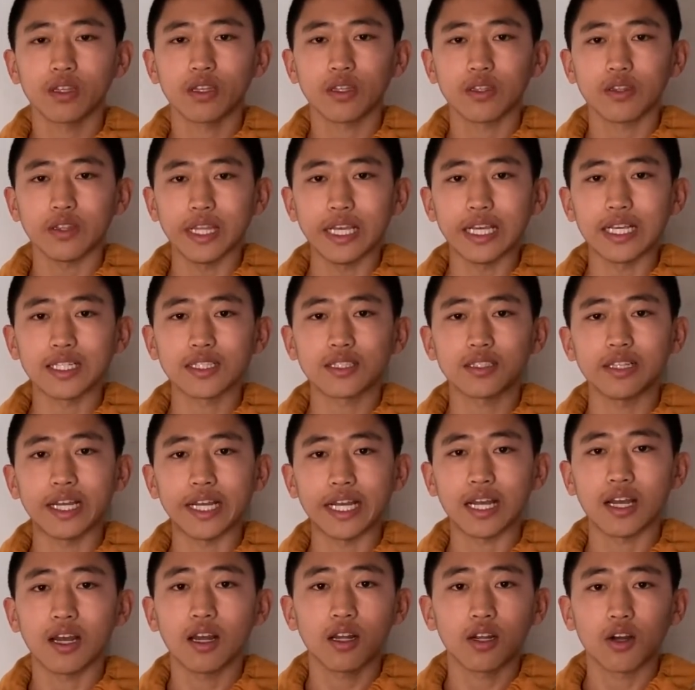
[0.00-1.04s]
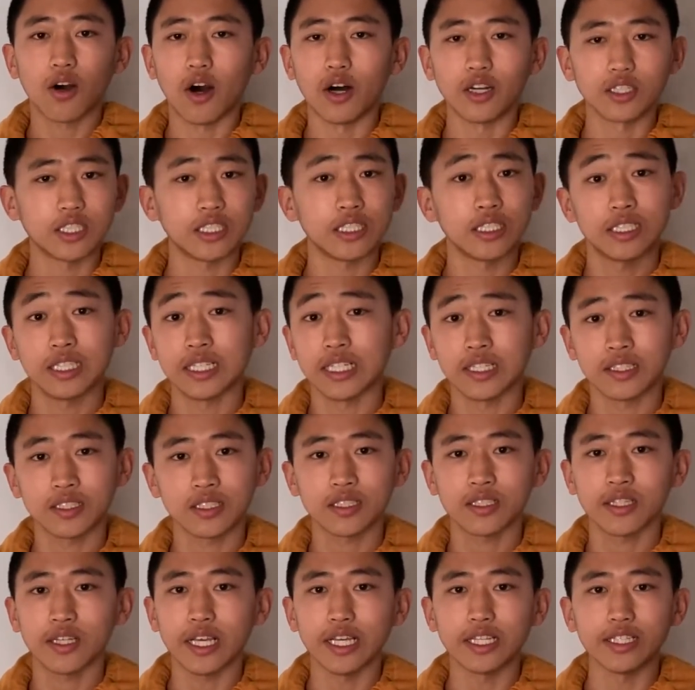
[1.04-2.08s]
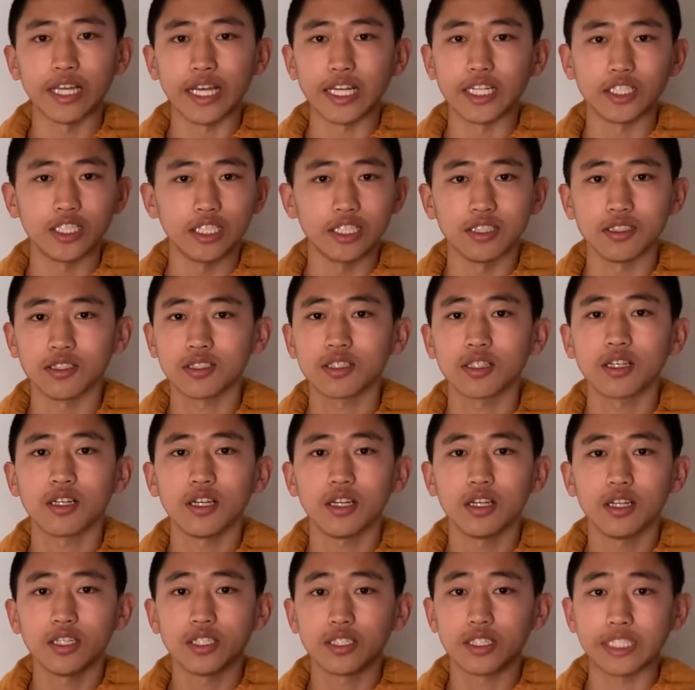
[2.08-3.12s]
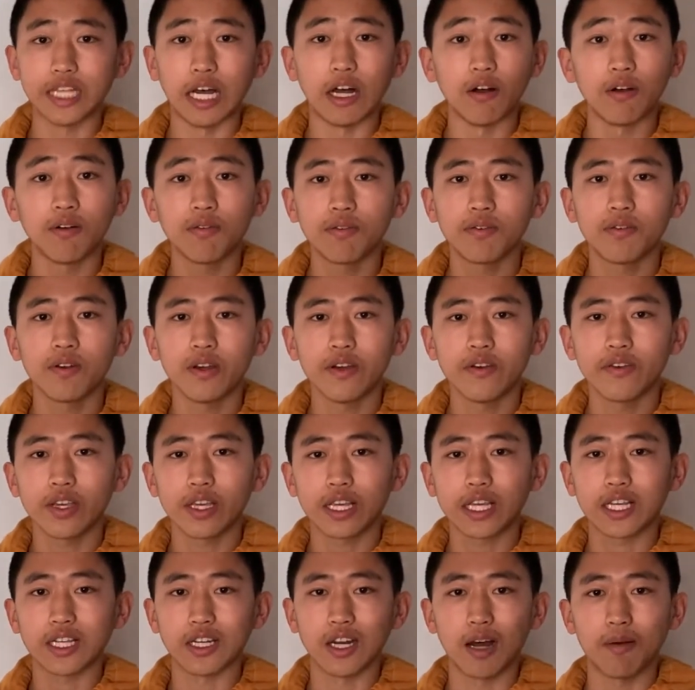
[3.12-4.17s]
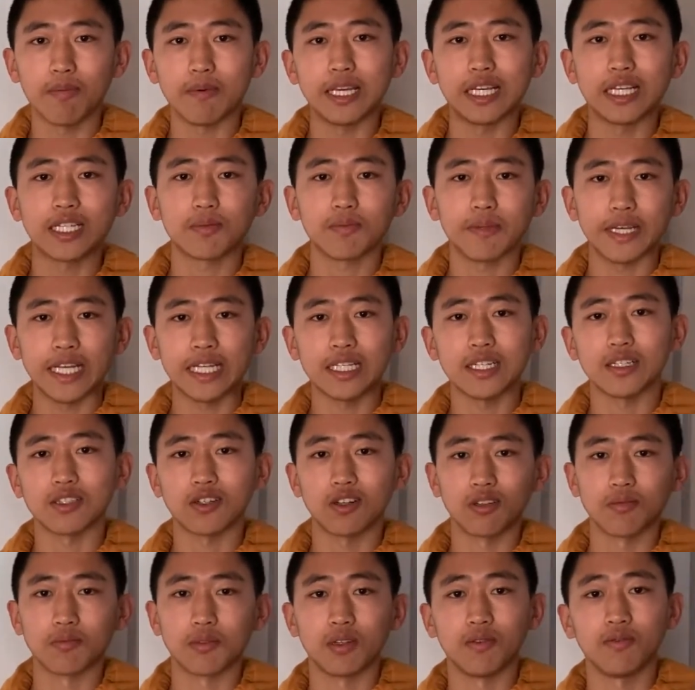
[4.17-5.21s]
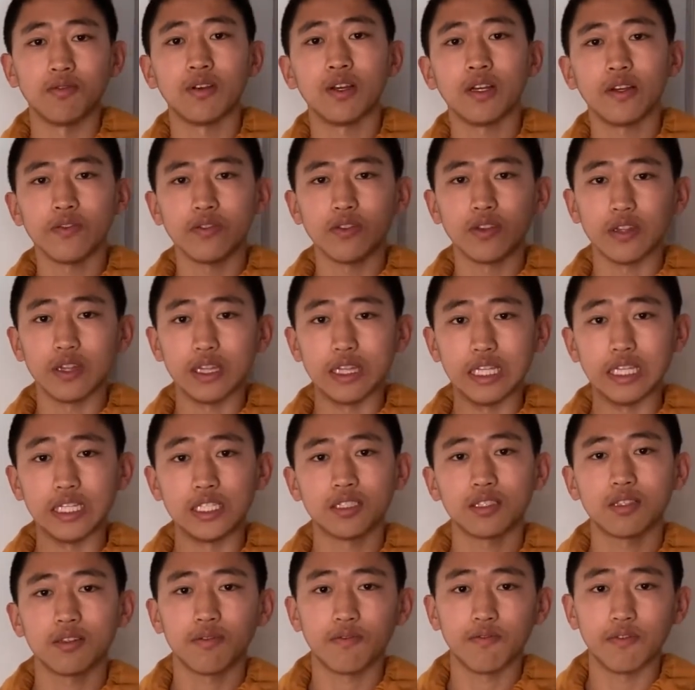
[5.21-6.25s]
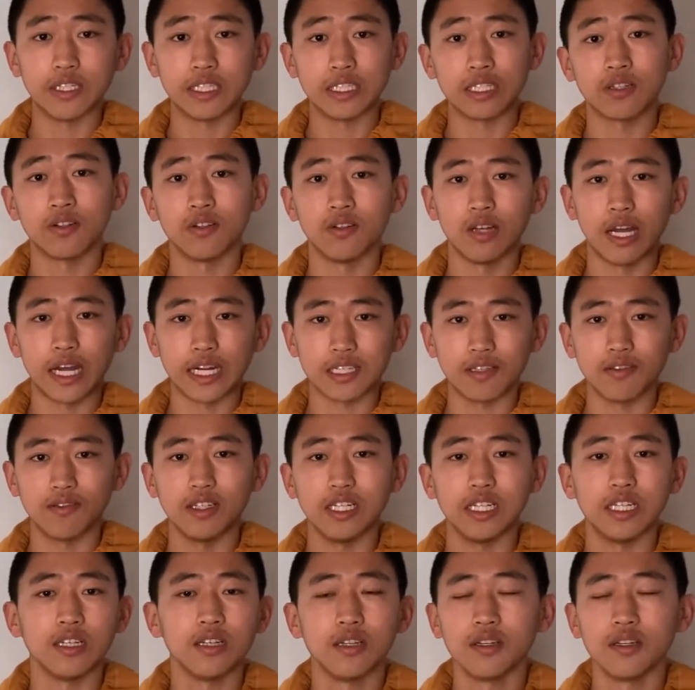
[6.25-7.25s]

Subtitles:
Things like consciousness, intentions, self cannot be explained in terms of these physical activity.